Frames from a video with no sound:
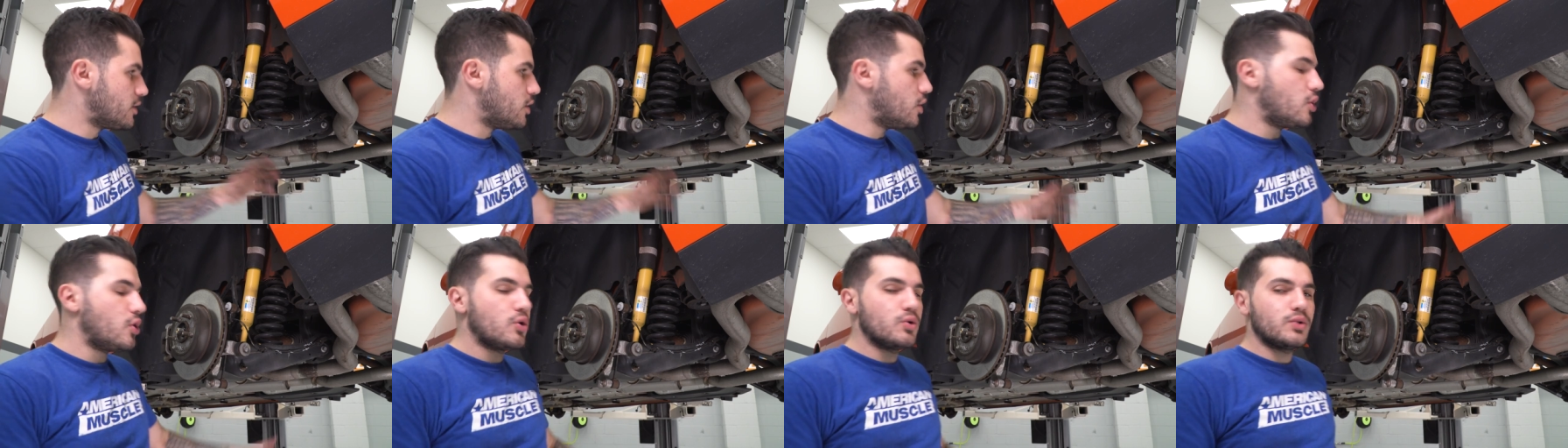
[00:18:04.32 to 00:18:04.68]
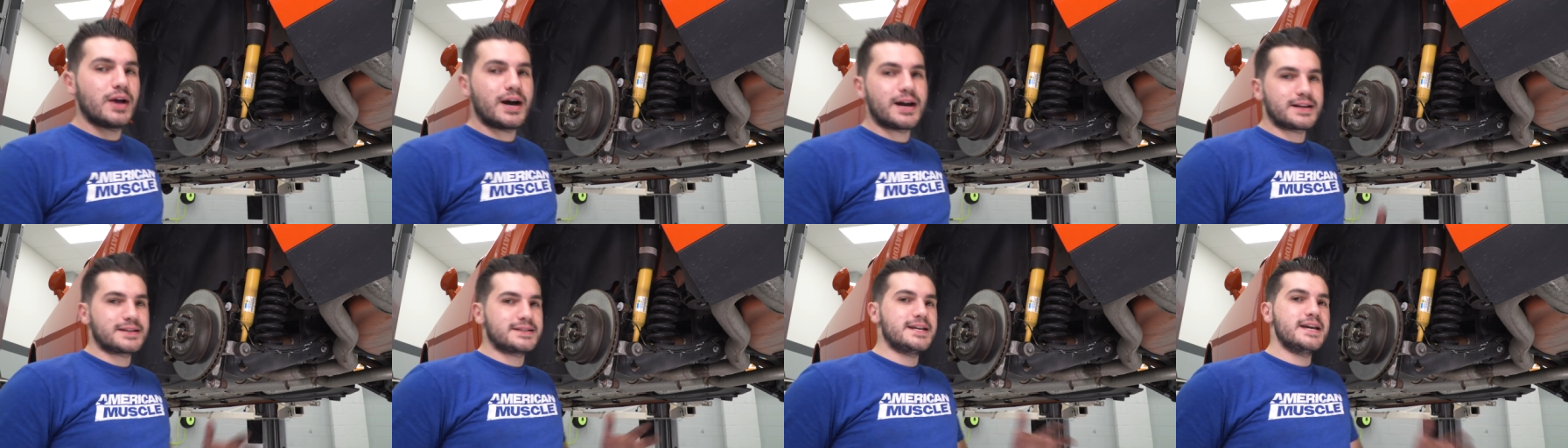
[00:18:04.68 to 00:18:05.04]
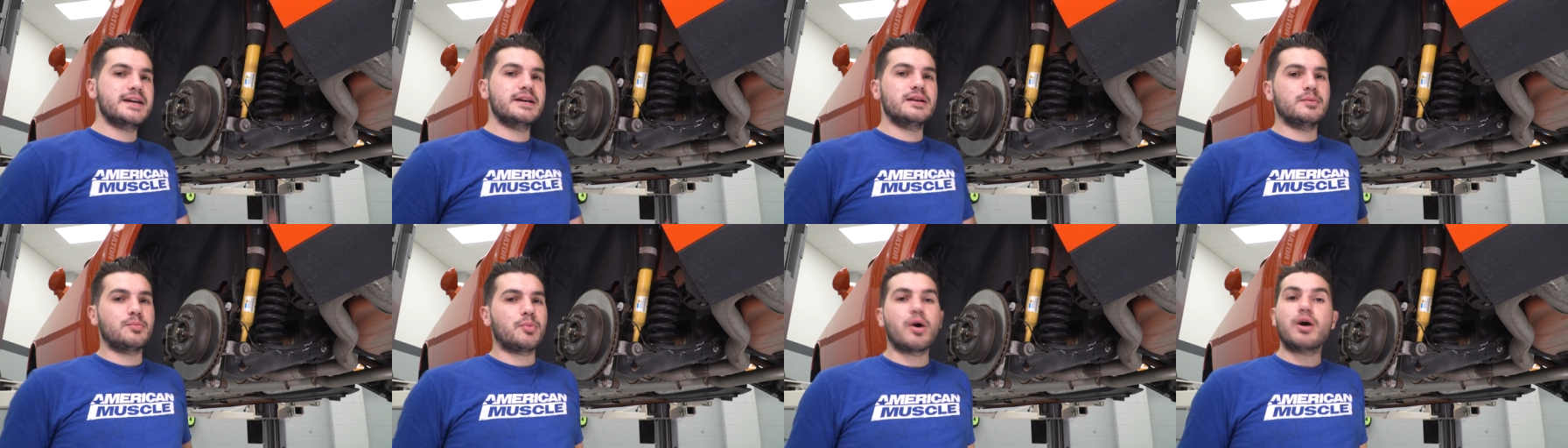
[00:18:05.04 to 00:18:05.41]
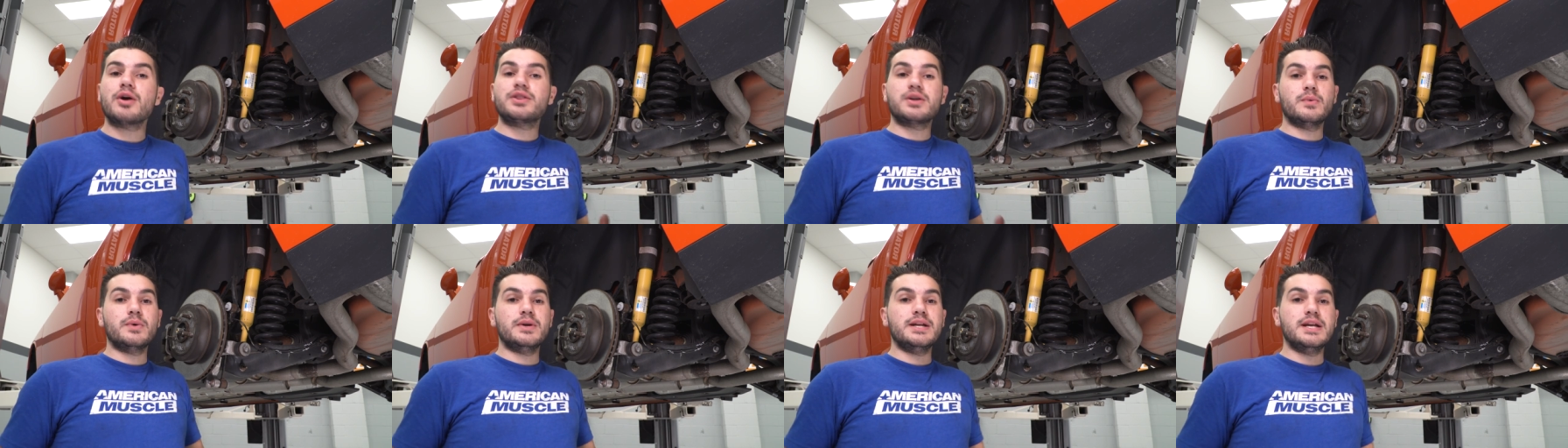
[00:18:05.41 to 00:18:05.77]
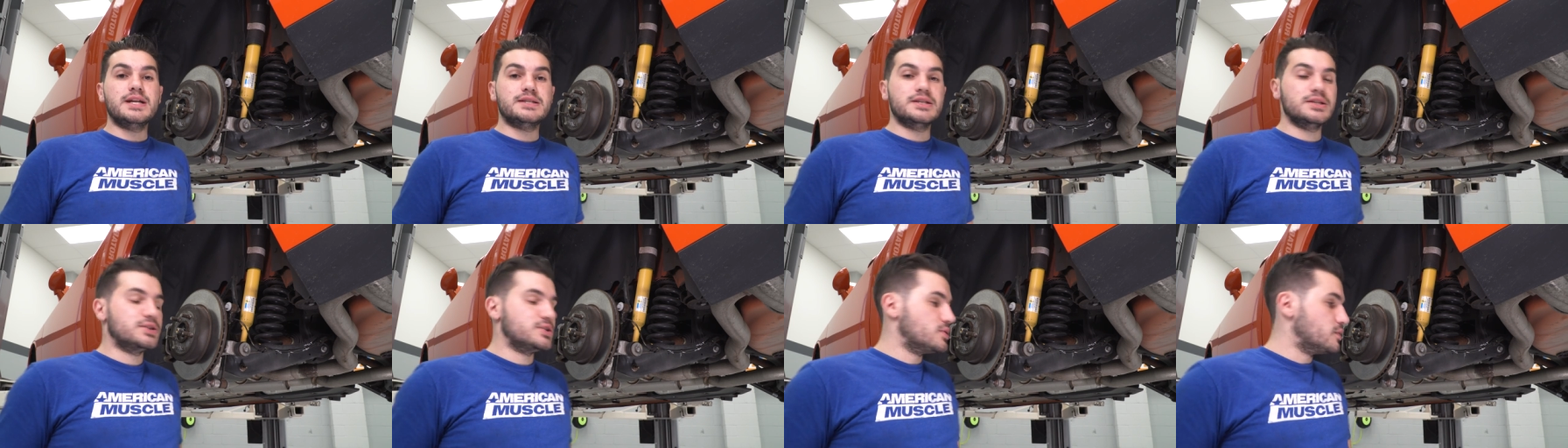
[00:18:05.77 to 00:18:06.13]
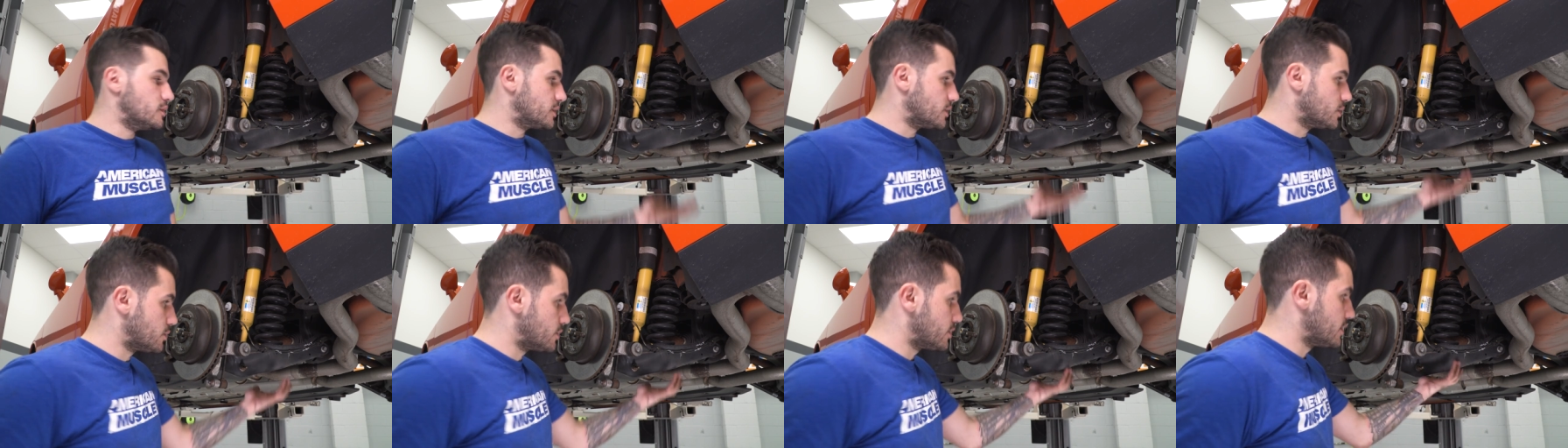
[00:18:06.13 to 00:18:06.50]
a whole lot of taking apart that we need to
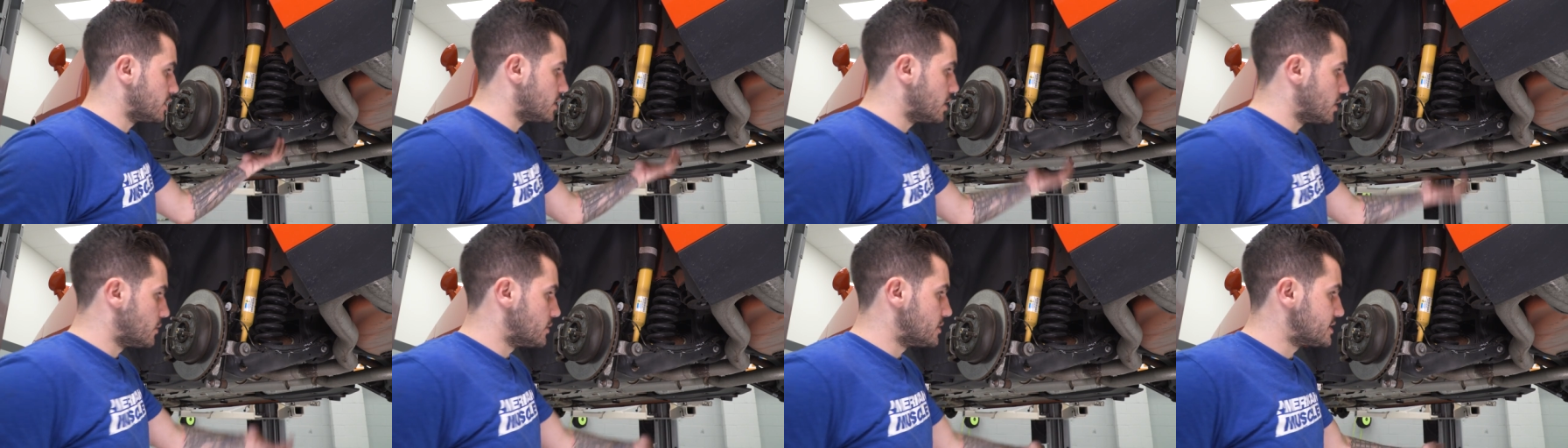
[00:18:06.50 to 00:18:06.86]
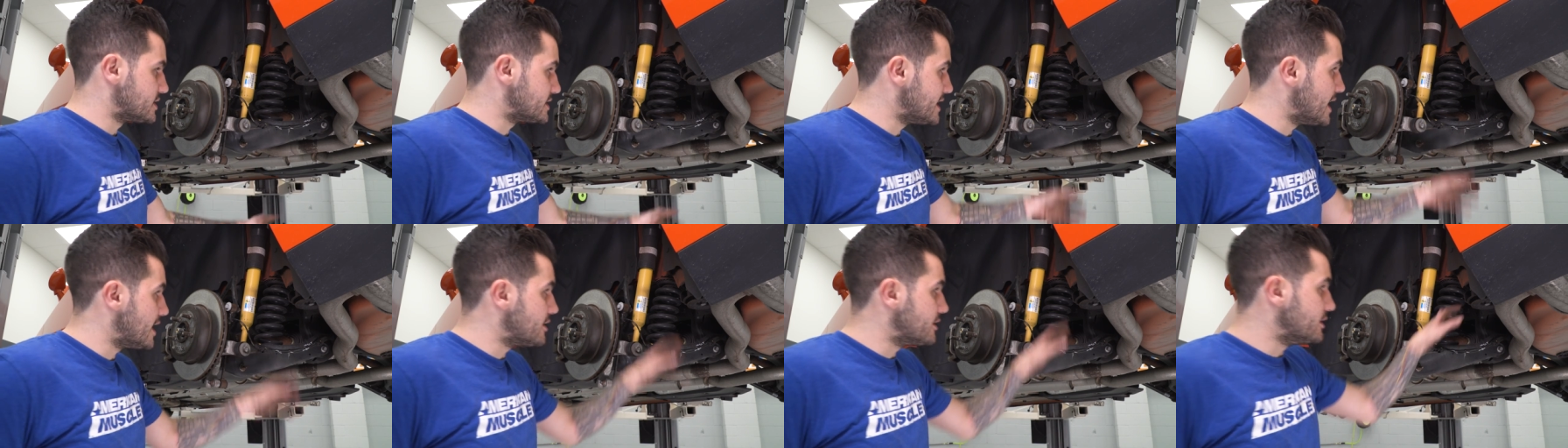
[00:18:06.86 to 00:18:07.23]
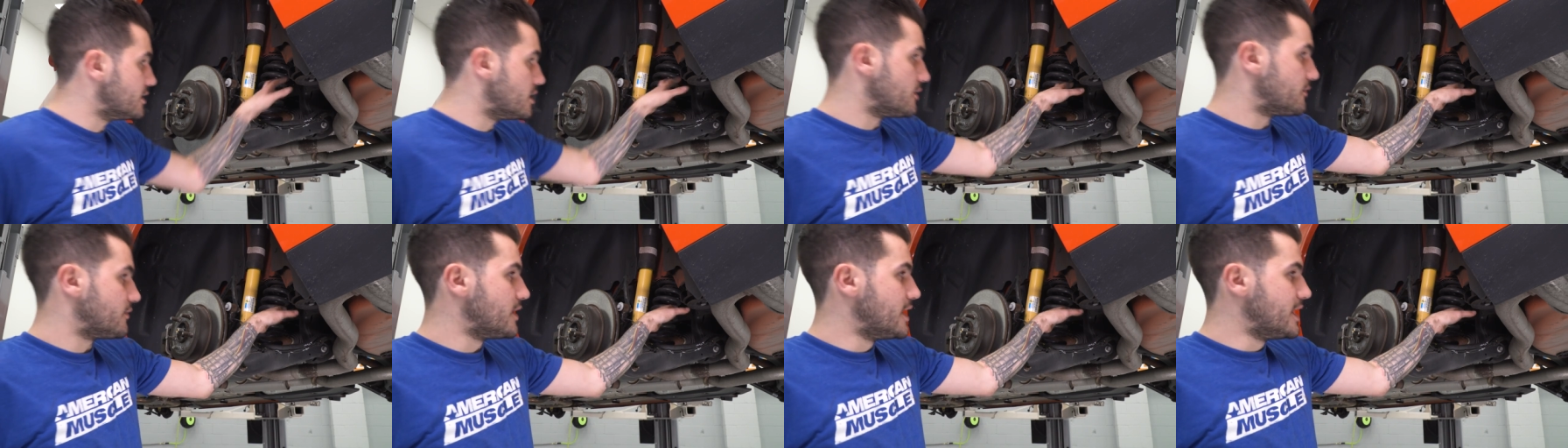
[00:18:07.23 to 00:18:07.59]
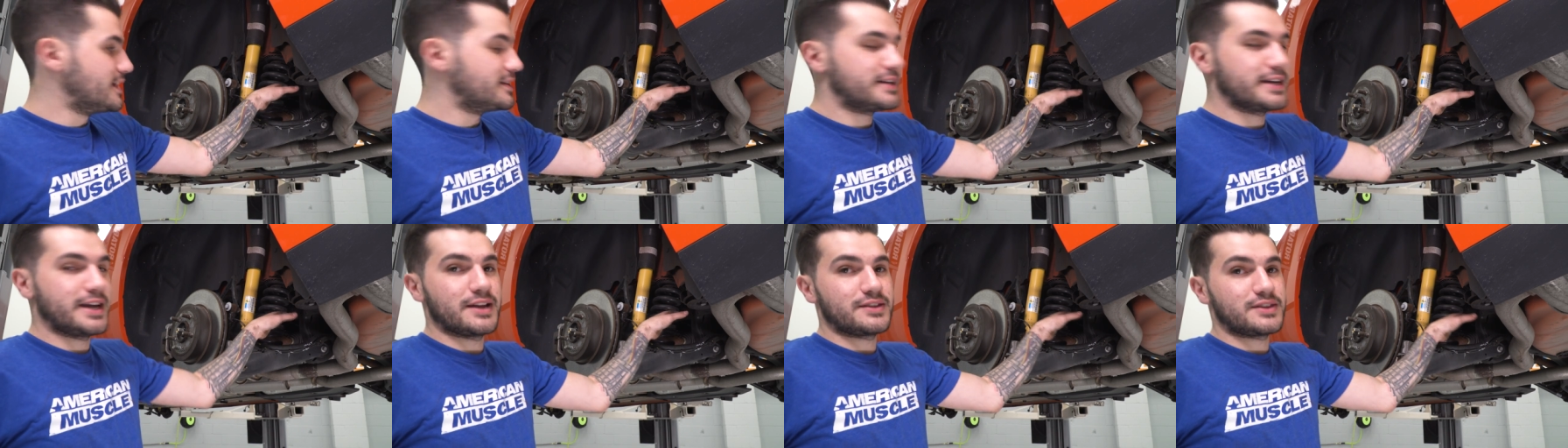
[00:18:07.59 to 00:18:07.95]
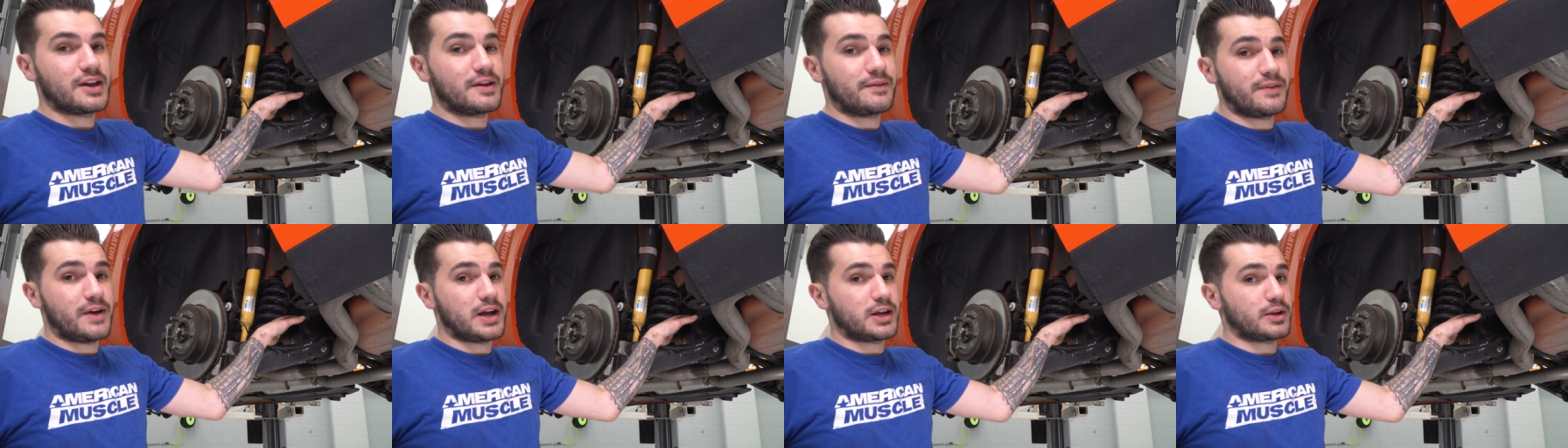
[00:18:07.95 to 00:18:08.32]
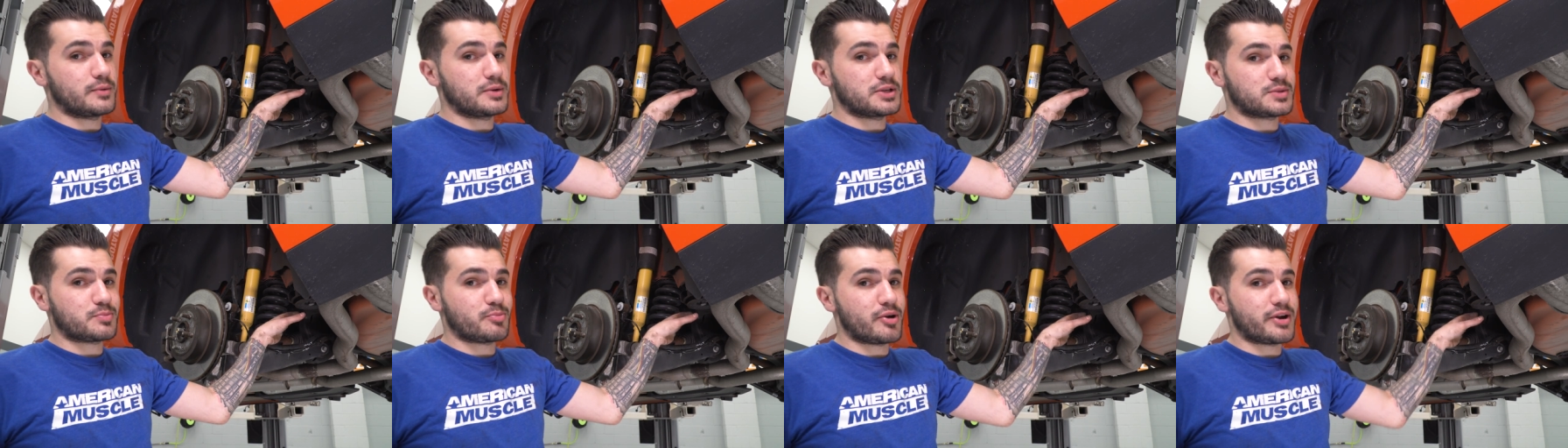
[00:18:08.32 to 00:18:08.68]
do in order to lower this down enough to get that
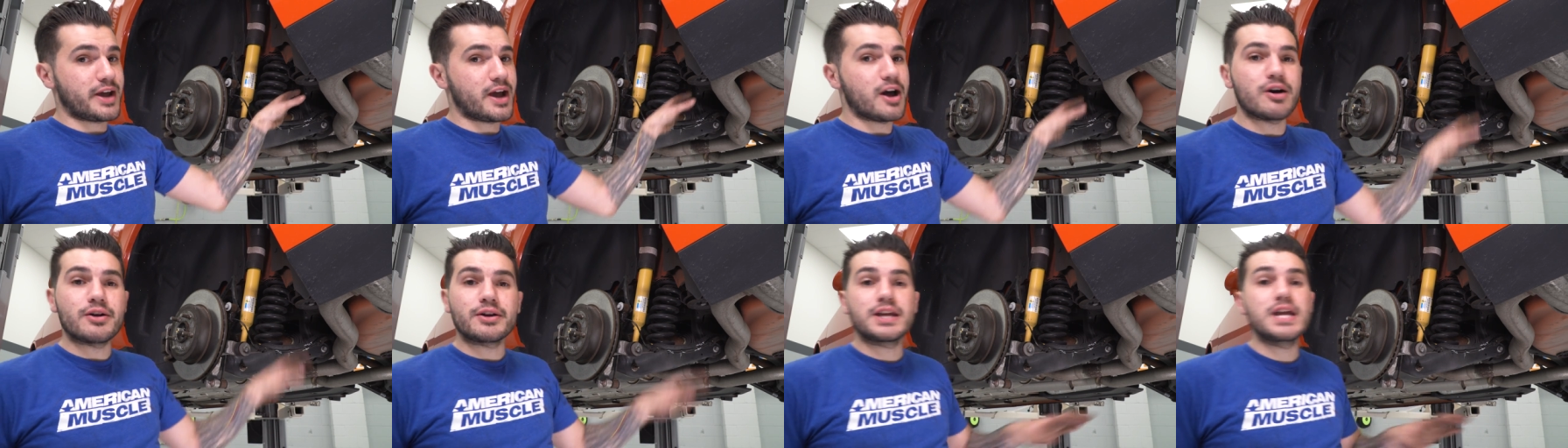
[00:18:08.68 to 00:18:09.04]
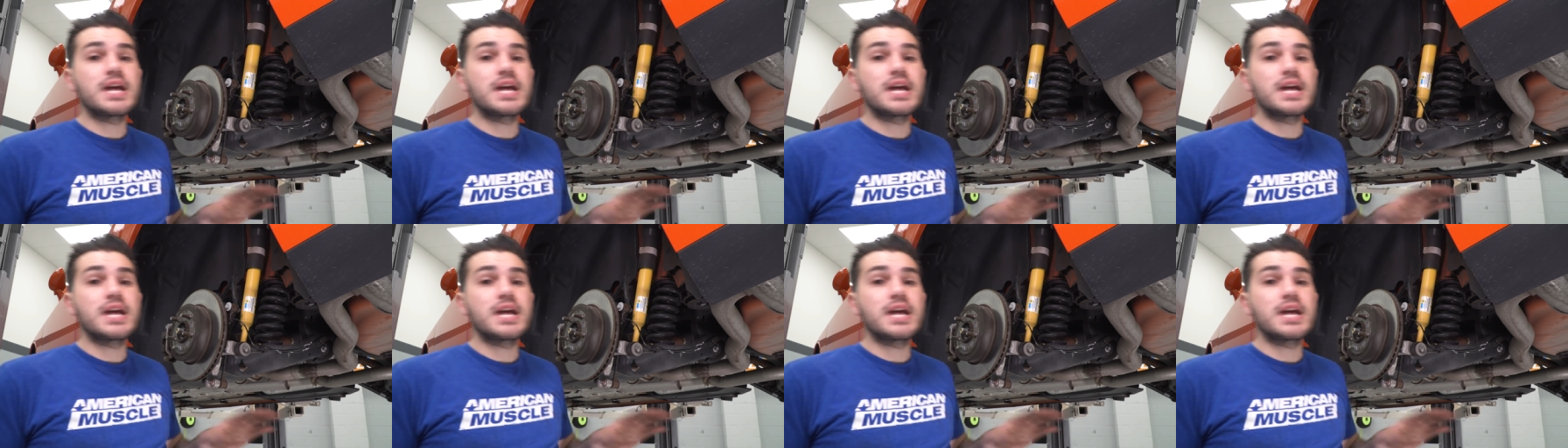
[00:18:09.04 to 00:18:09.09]
factory spring out.